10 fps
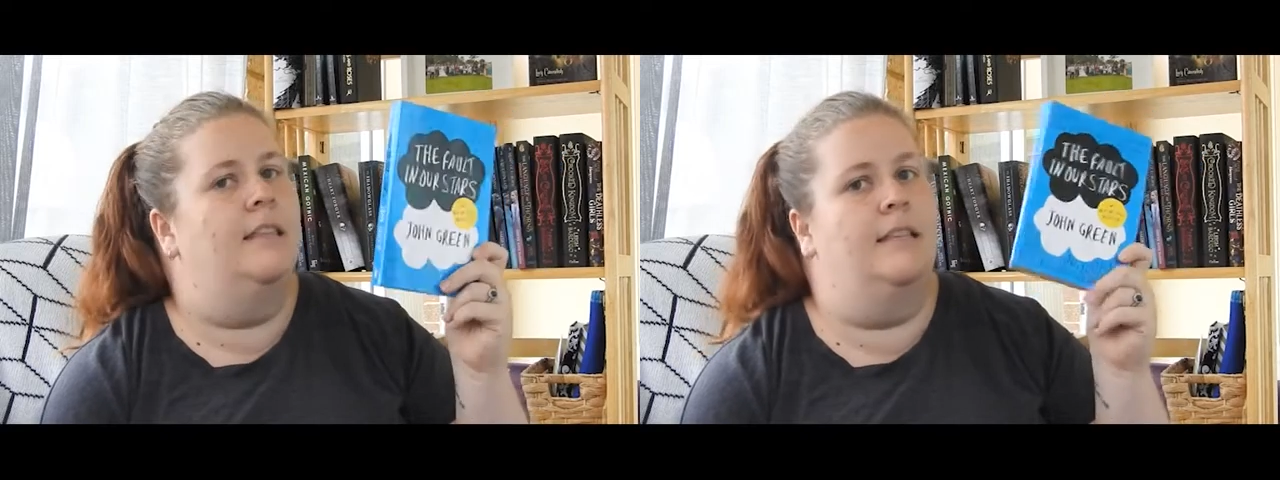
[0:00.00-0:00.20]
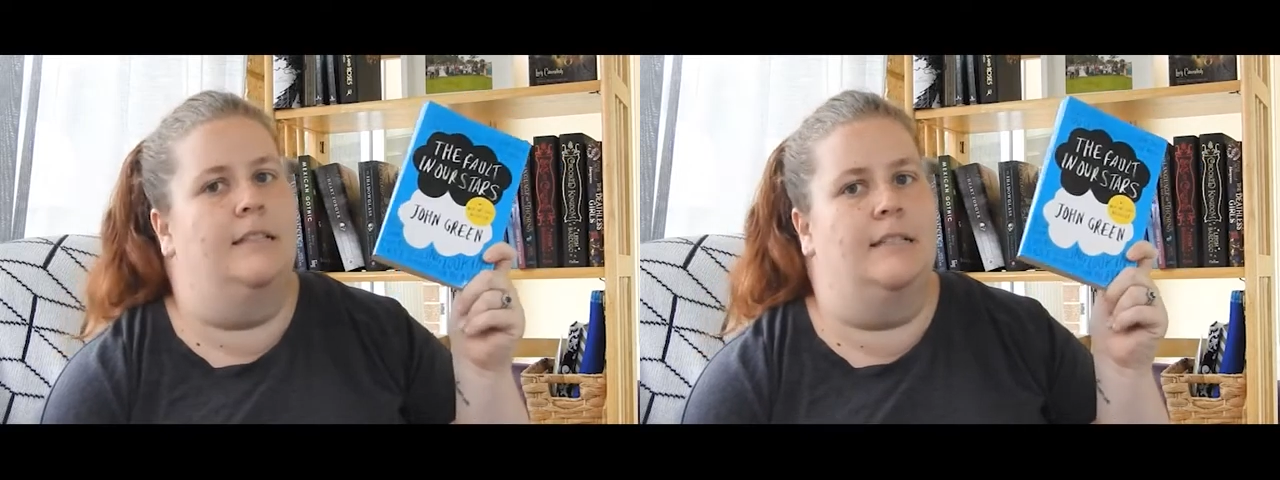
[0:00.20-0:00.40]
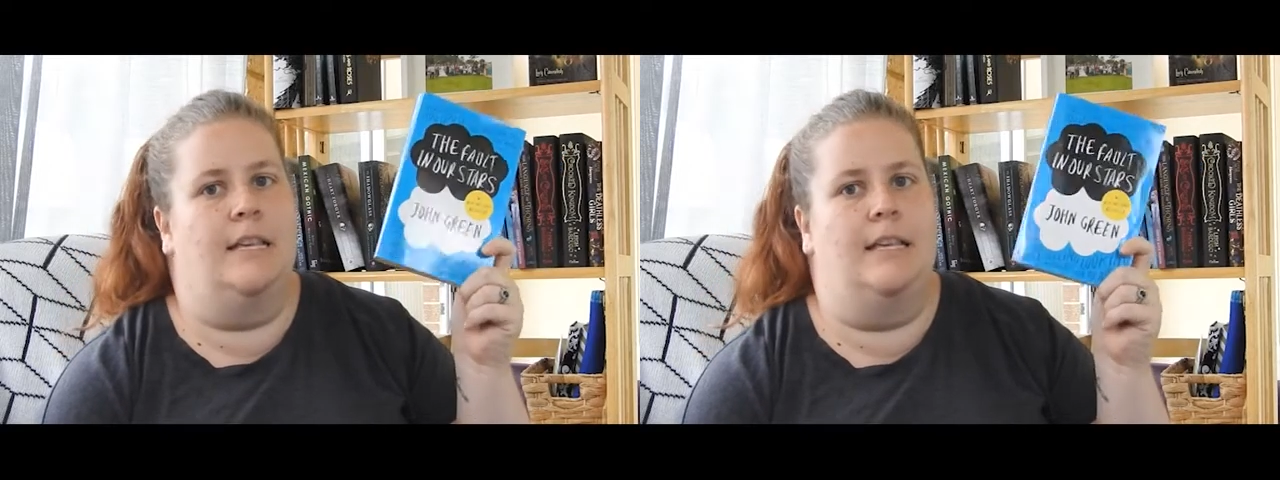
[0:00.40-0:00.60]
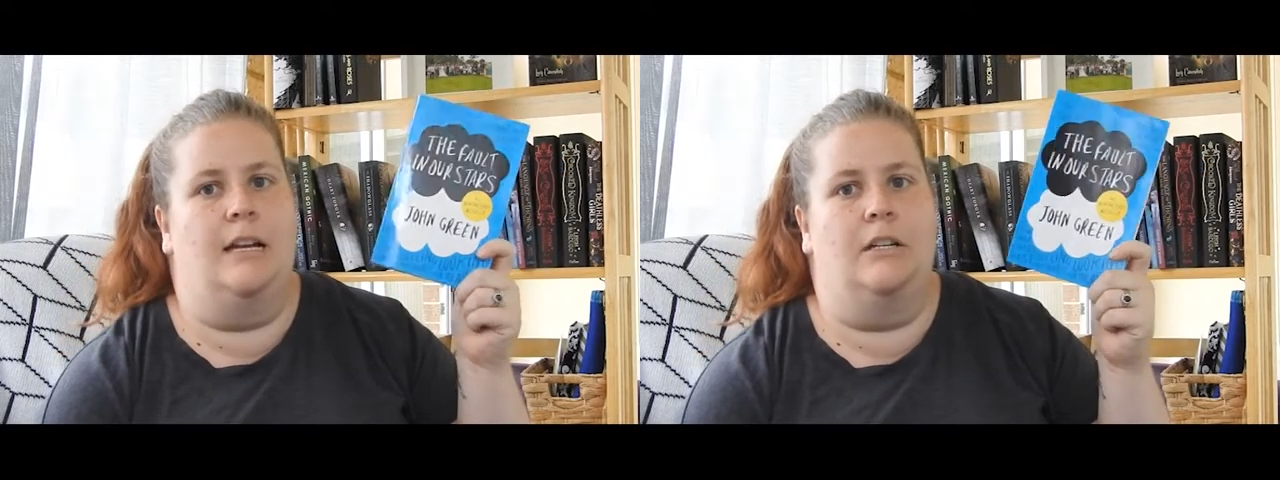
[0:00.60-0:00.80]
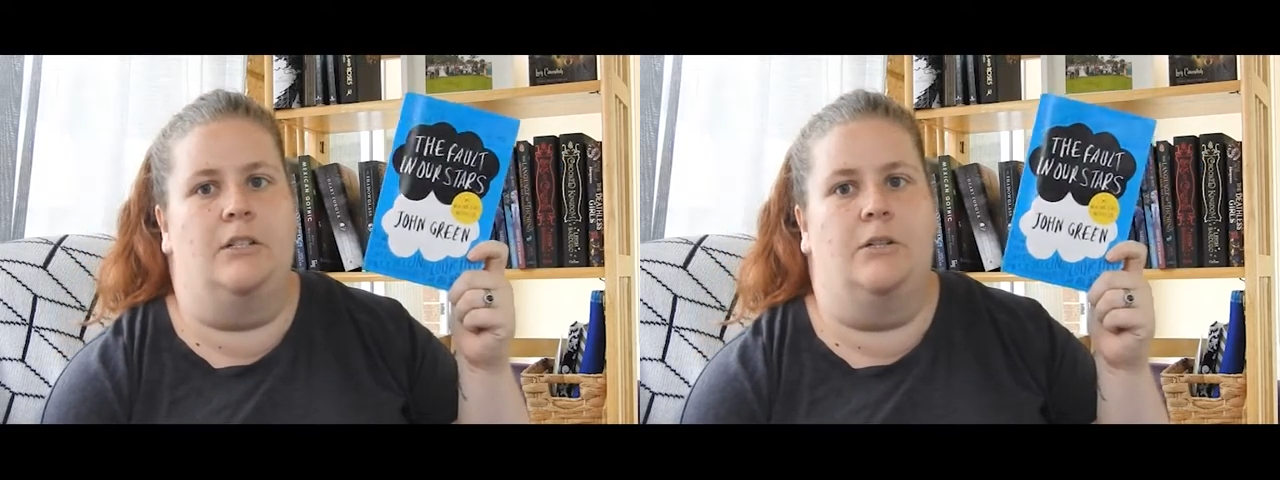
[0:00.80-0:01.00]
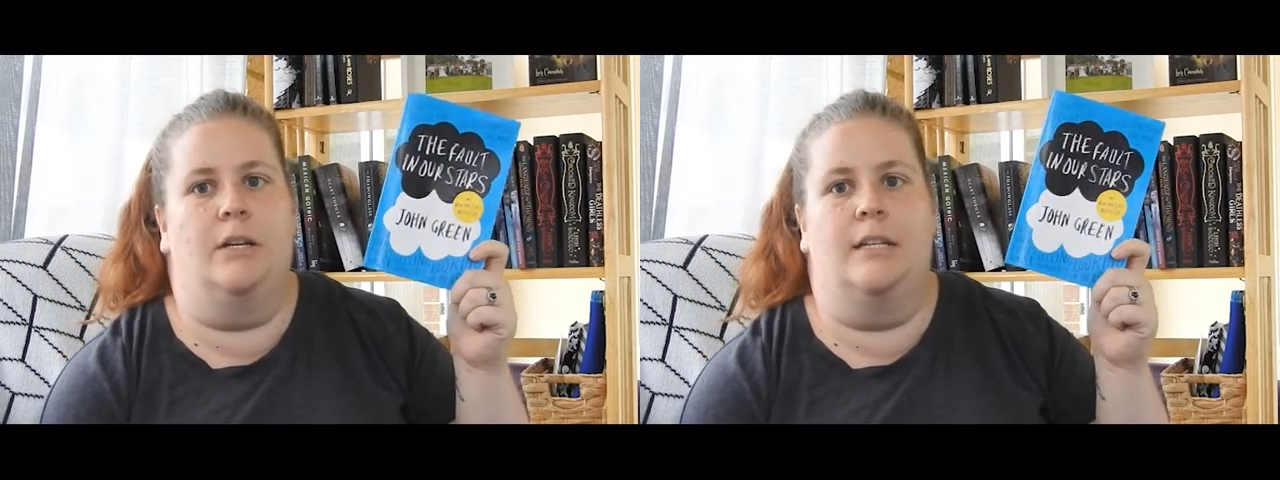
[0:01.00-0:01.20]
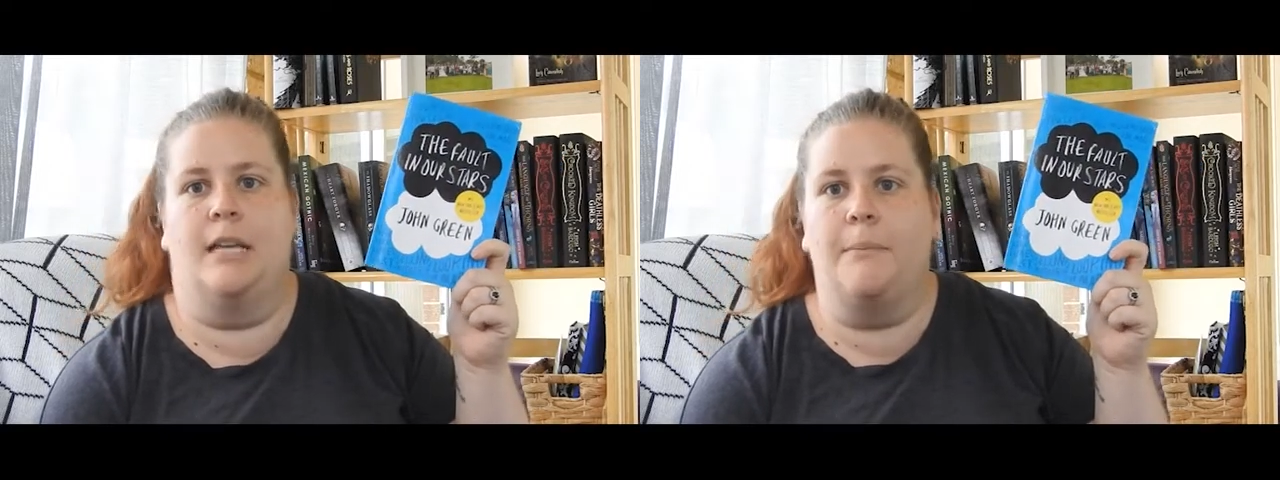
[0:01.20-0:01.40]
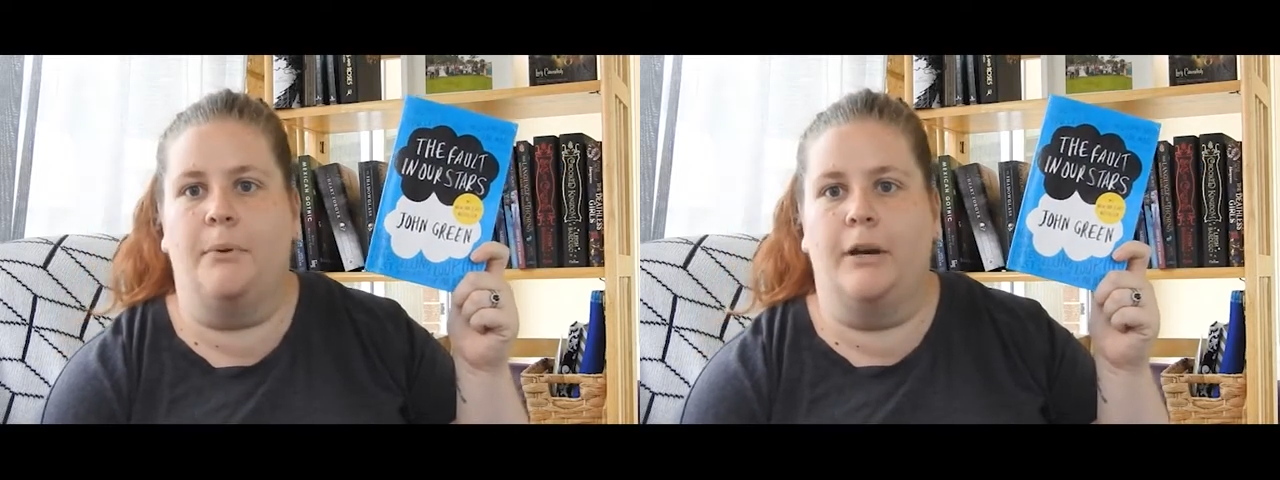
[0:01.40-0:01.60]
This is a young adult
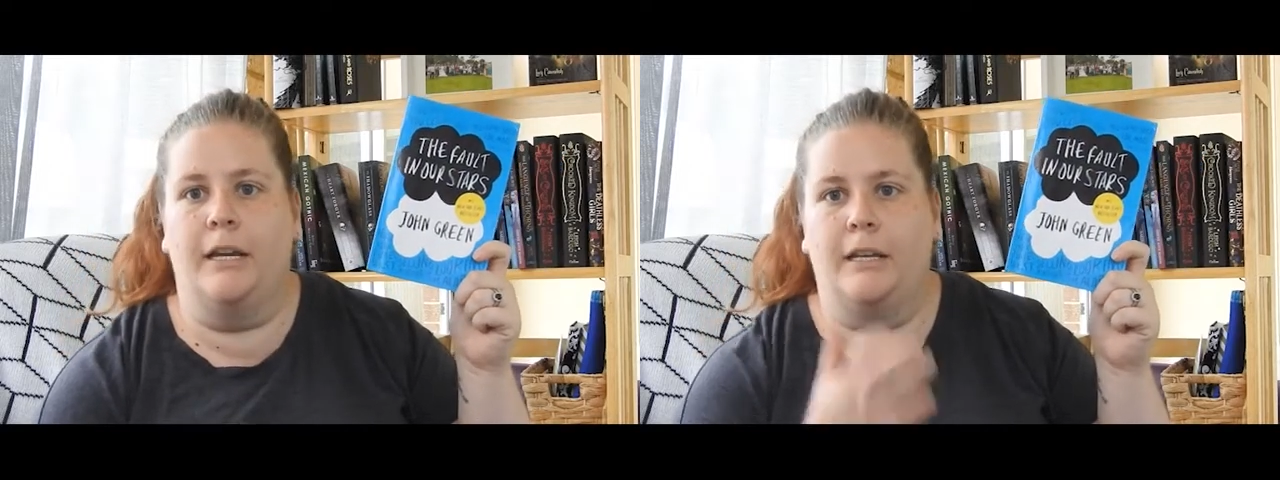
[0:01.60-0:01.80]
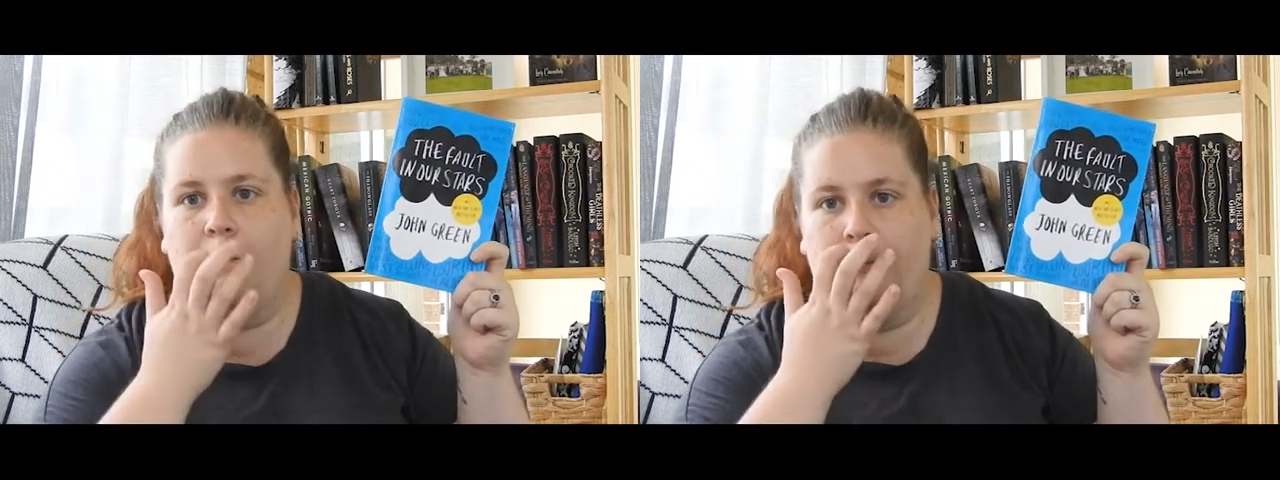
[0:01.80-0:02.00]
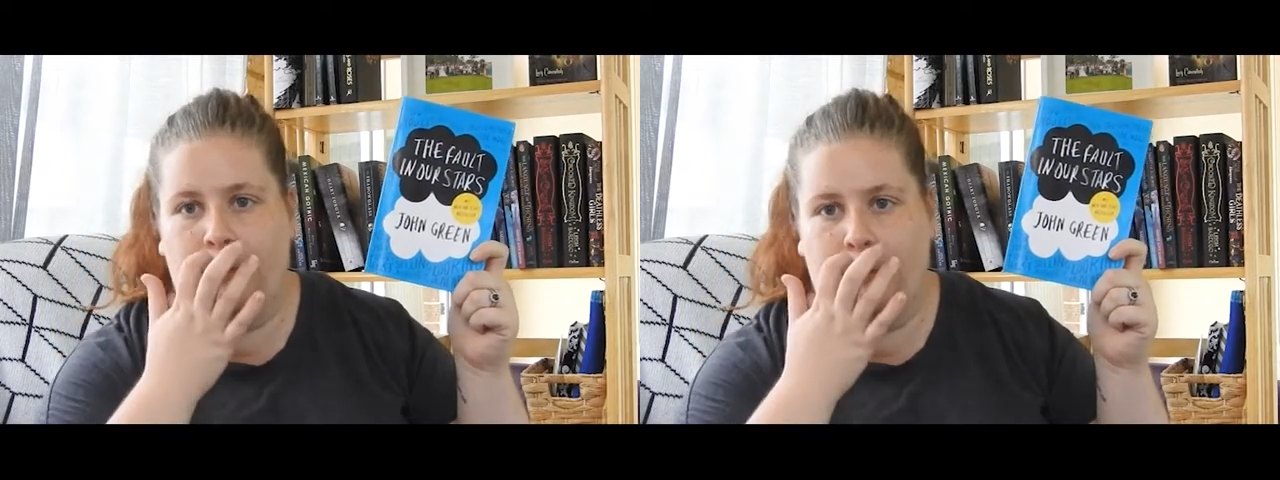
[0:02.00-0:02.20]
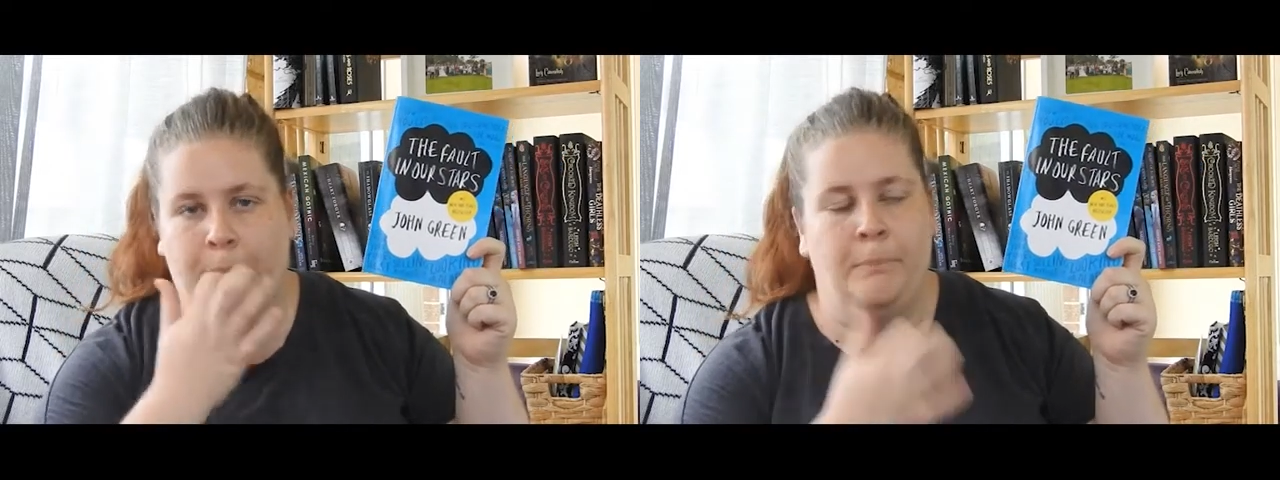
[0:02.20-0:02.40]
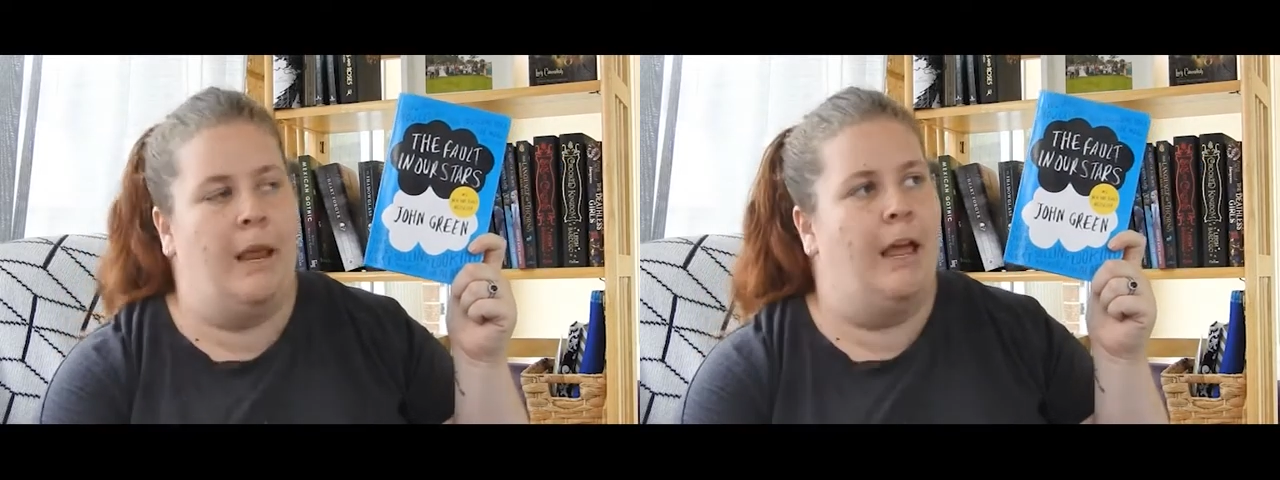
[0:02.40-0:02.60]
contemporary novel.